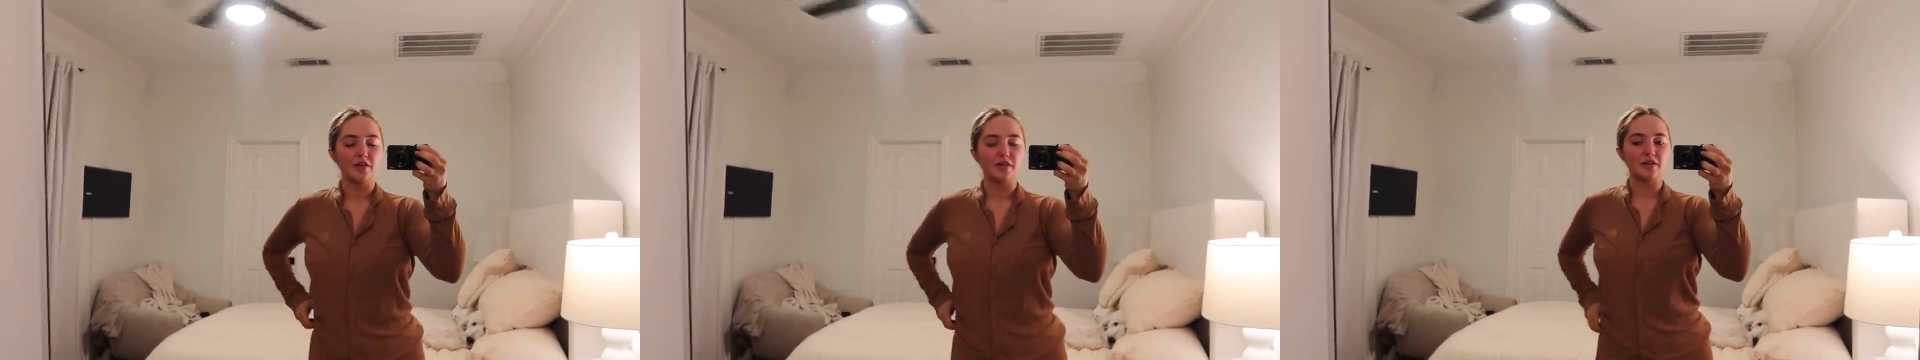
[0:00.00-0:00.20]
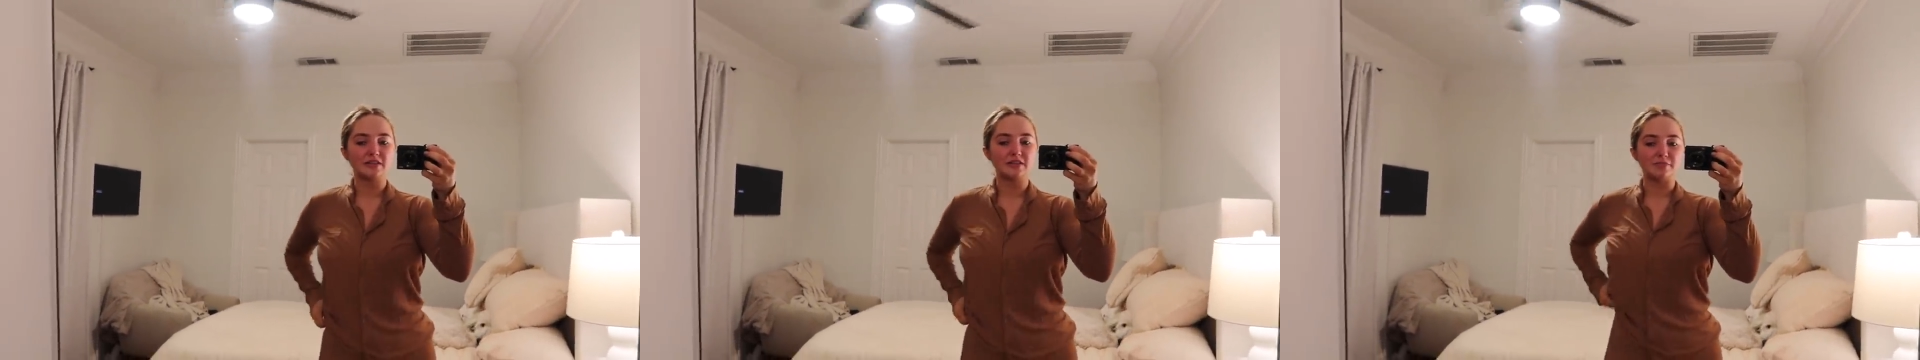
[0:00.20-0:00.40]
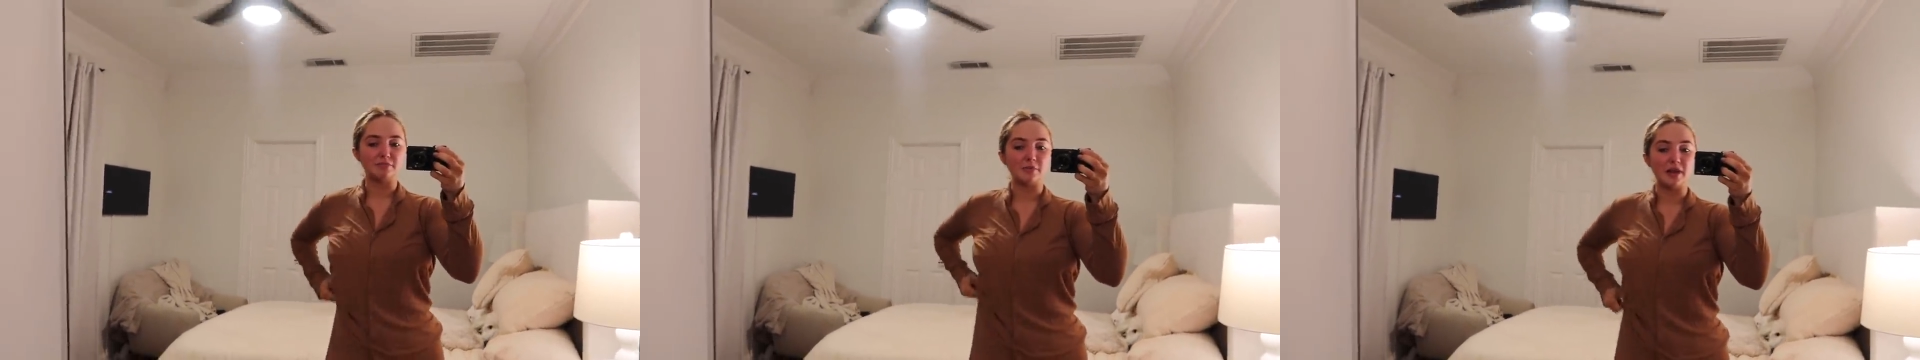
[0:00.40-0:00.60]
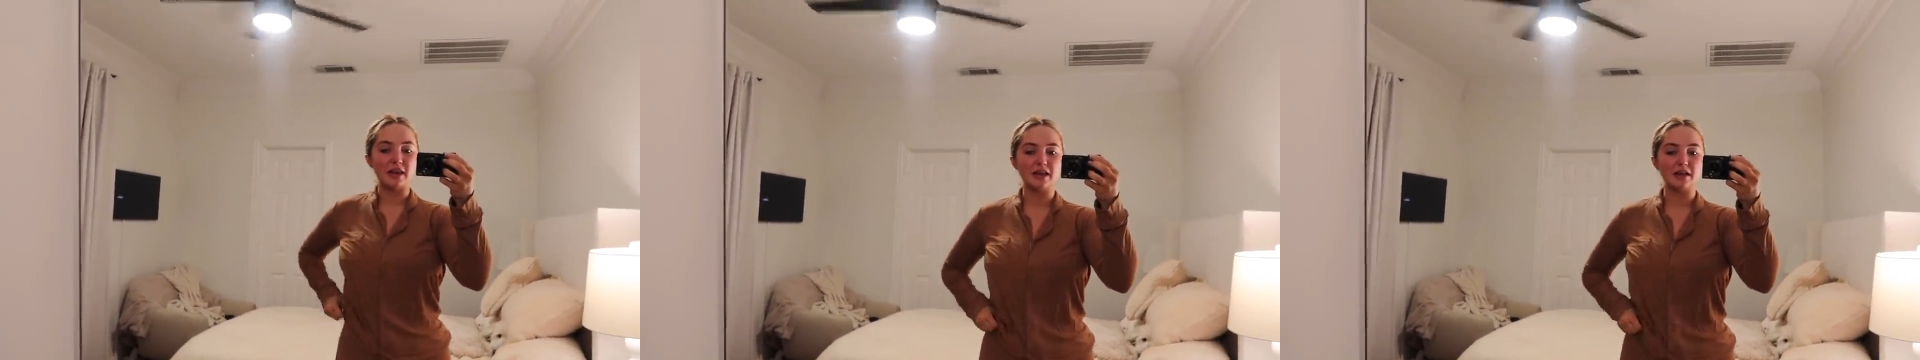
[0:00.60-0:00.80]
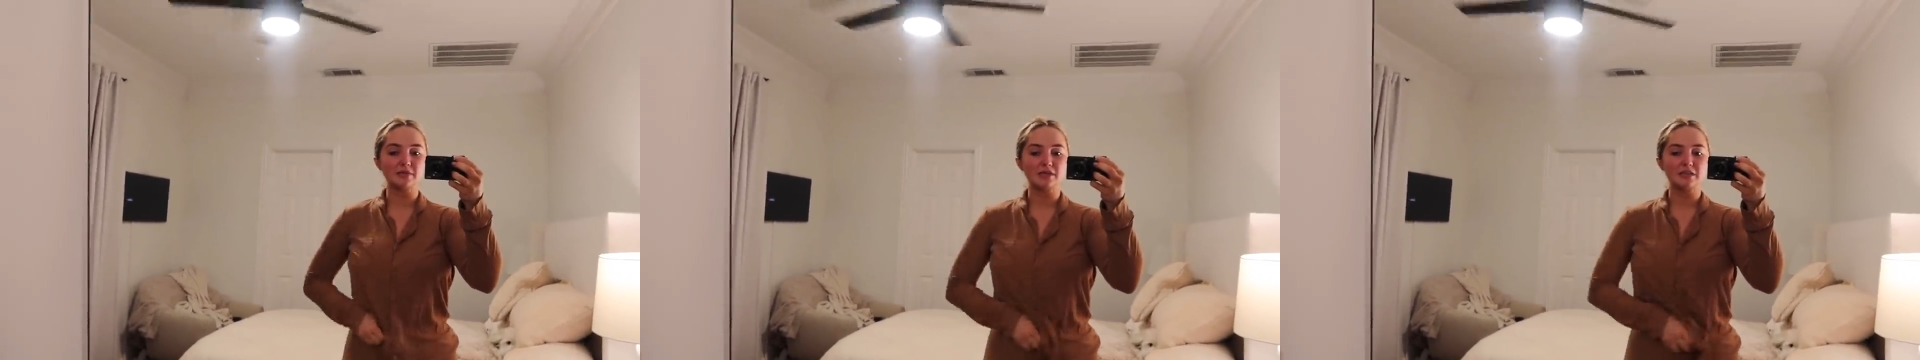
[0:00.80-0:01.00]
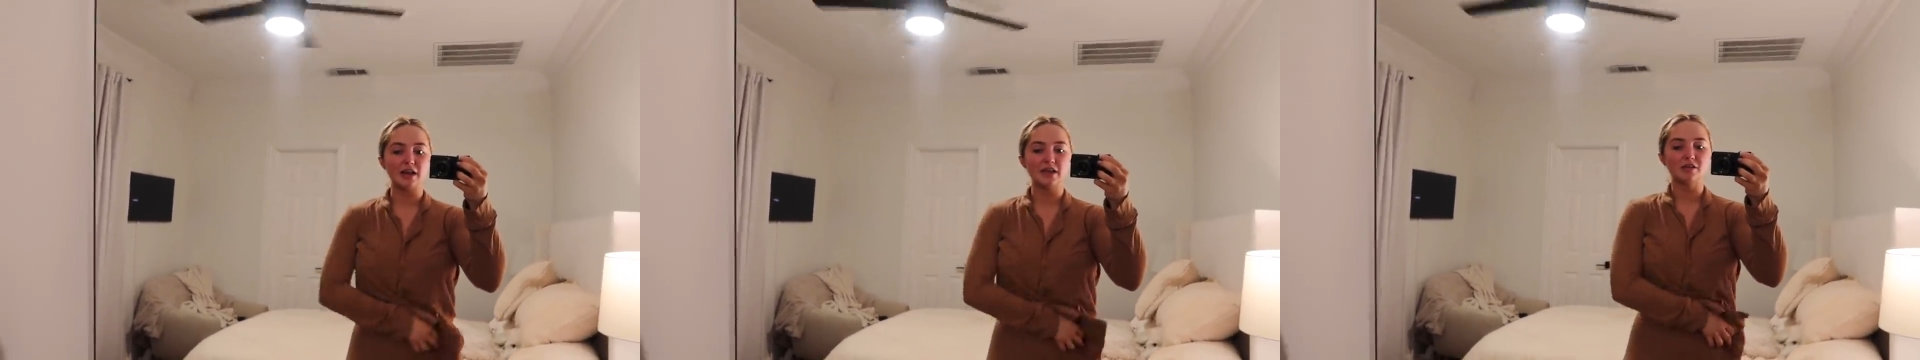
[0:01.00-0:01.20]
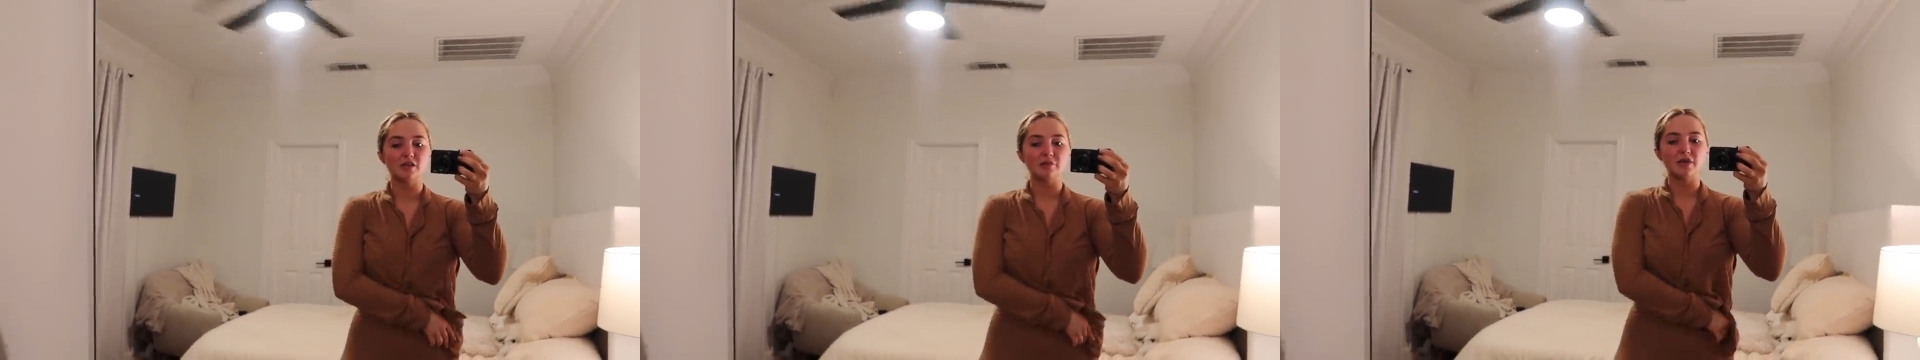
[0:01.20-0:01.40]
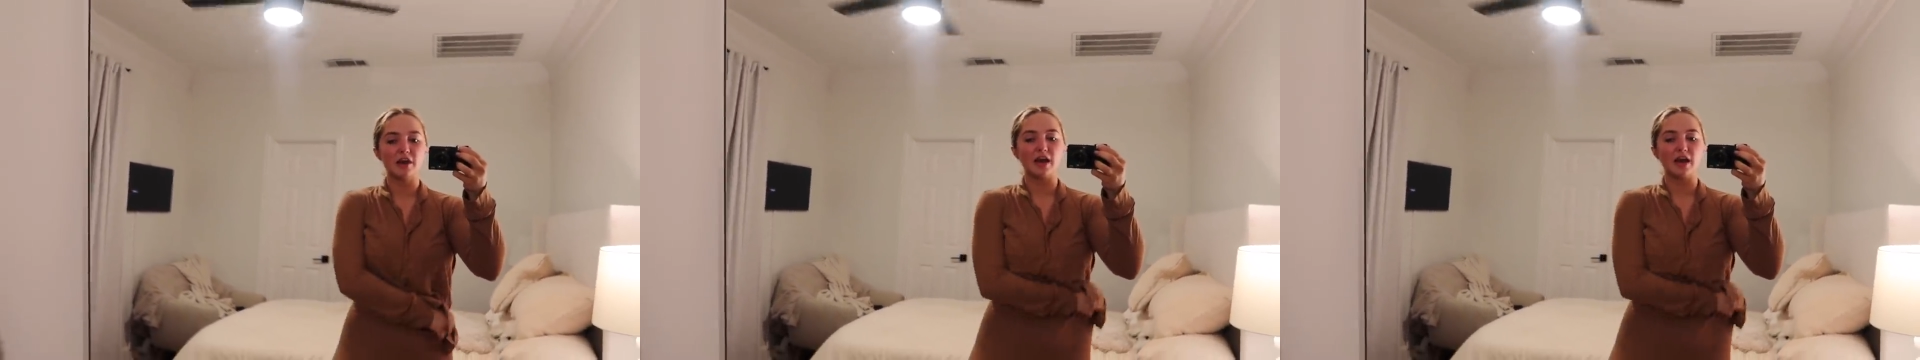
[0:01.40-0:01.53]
this medium size on me.